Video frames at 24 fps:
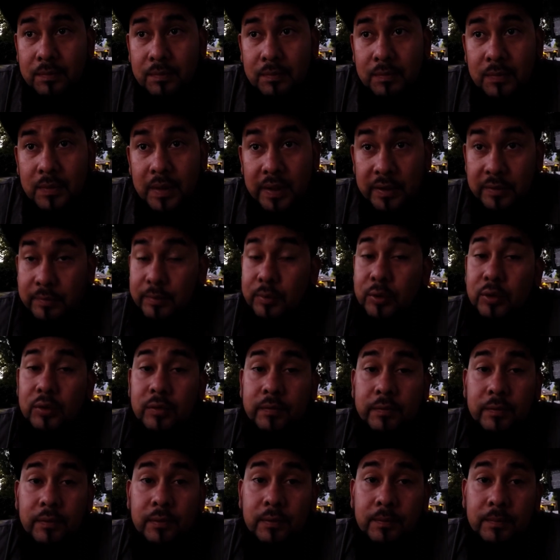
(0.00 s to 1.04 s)
it's
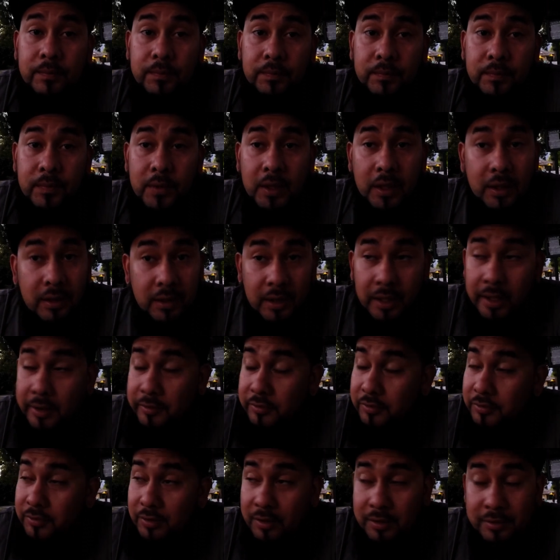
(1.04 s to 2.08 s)
beautiful. And the
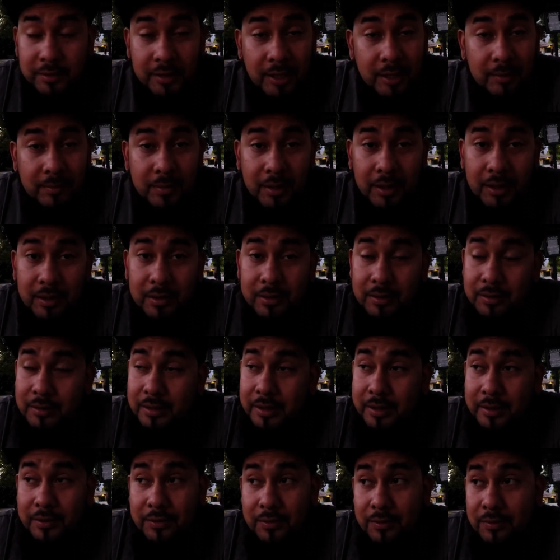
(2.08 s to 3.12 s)
houses aren't that bad. Like
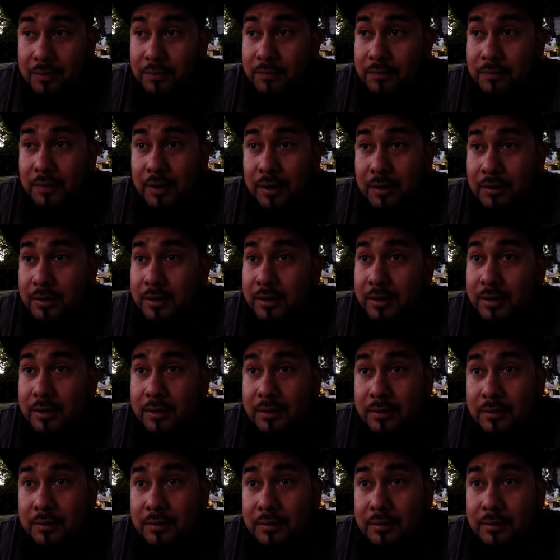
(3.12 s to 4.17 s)
they're very
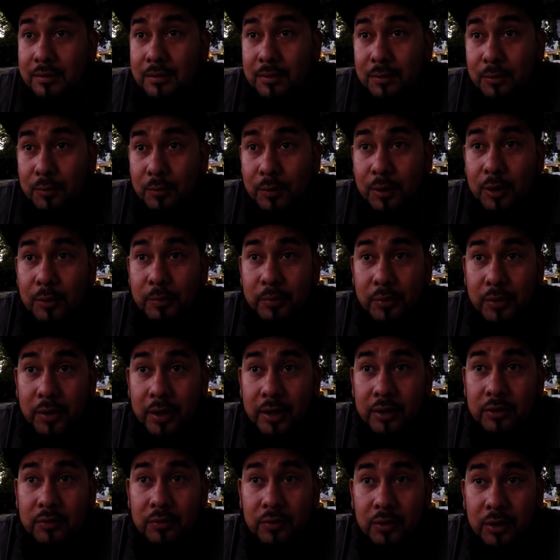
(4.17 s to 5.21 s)
well
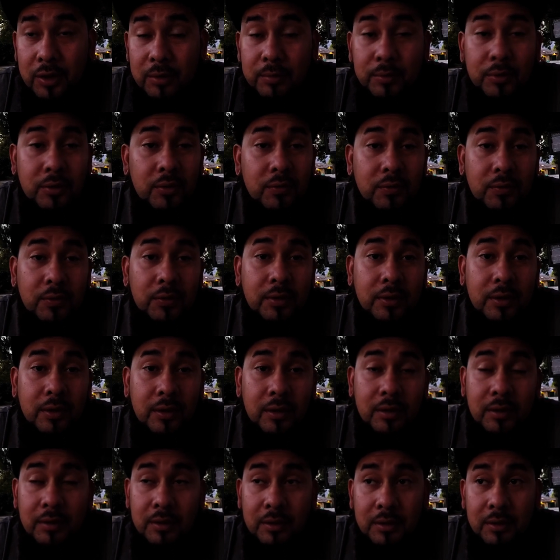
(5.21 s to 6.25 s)
priced for how beautiful they are.
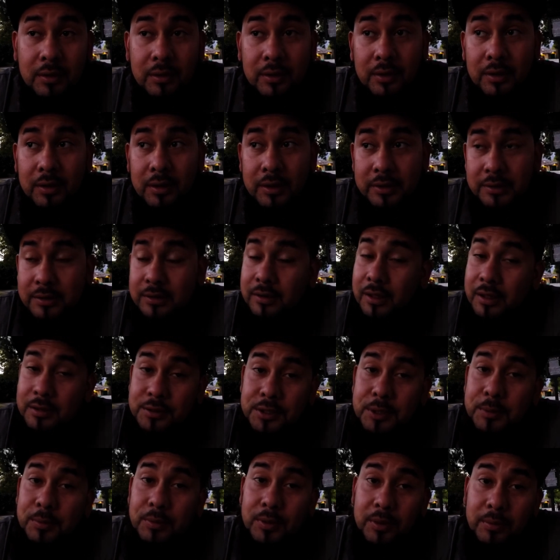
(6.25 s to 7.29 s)
It's a lot
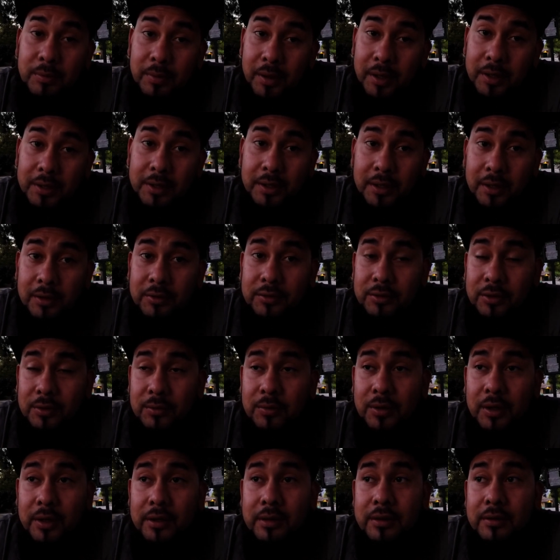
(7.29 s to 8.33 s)
cheaper than buying a house here where
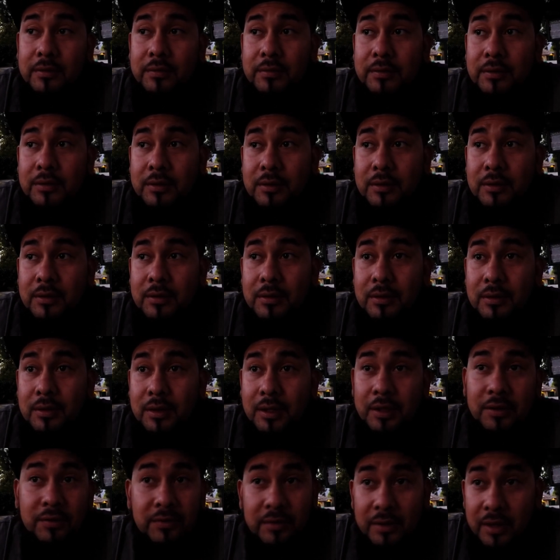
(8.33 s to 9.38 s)
I live. And
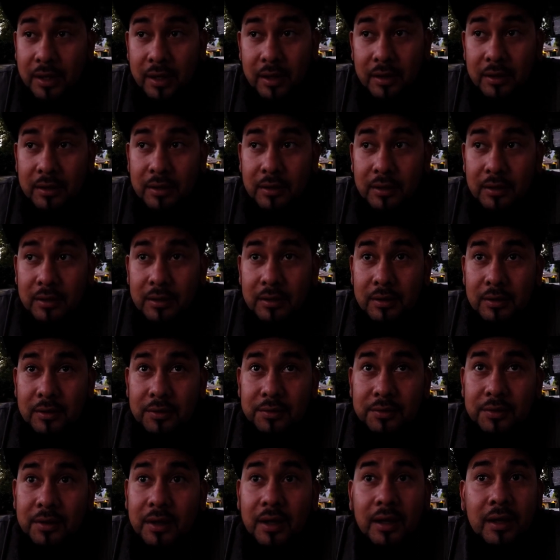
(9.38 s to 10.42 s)
it's not
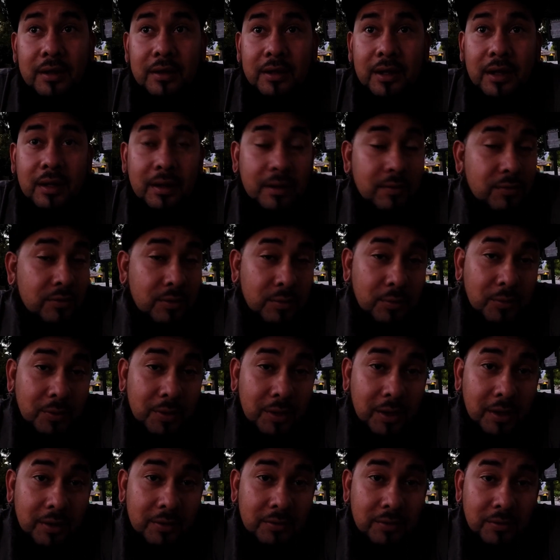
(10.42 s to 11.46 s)
saying that I live somewhere
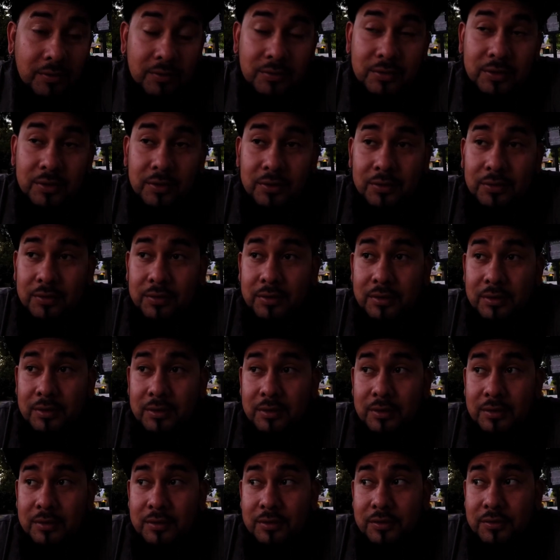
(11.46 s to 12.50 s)
nice, it's just
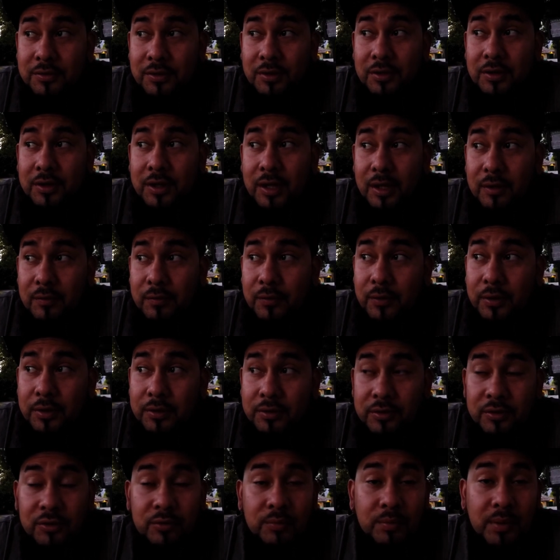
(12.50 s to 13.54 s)
Southern California is
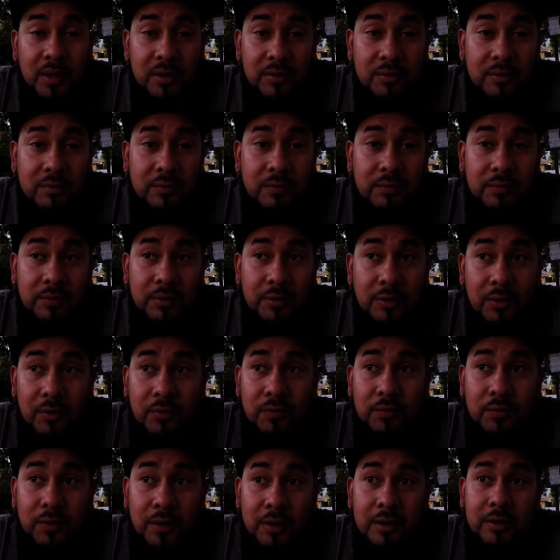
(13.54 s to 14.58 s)
expensive for no
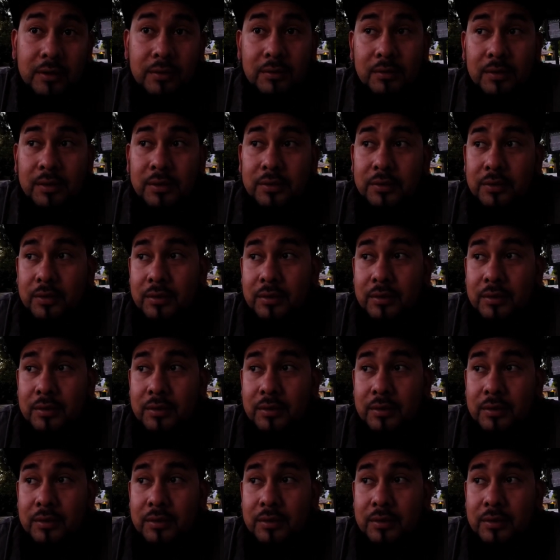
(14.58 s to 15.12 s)
fucking reason.